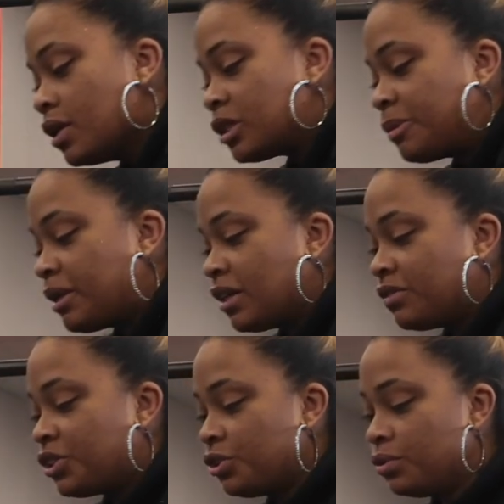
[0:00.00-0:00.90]
Speaking
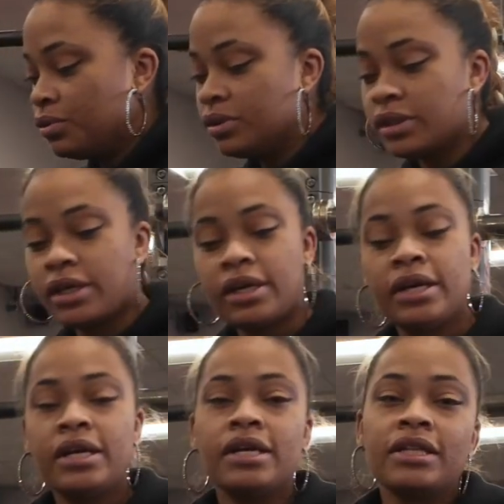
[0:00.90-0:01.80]
of shoes,
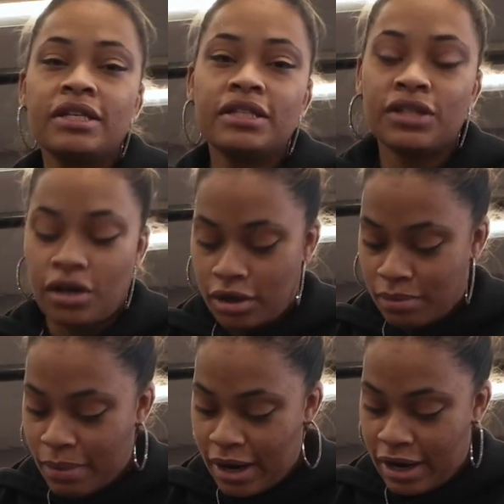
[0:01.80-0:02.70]
these
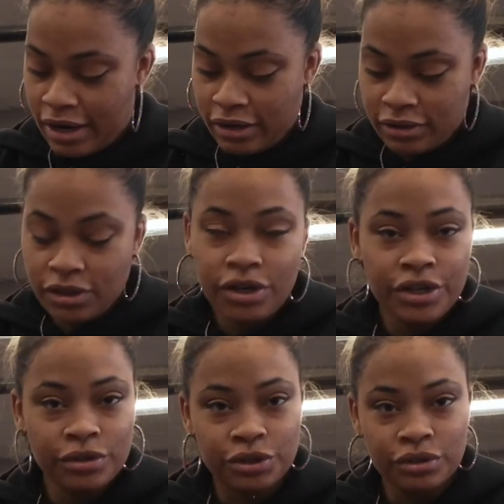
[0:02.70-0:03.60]
are my
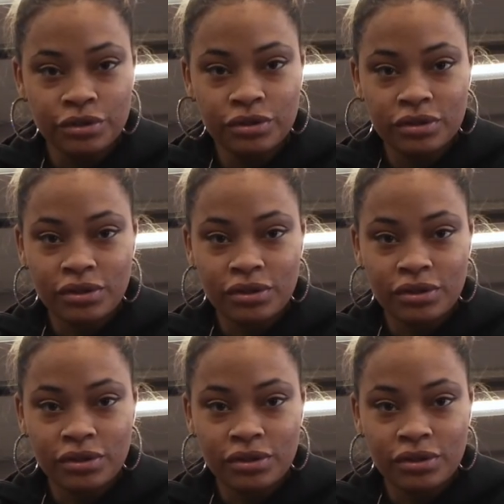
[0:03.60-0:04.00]
cardio shoes.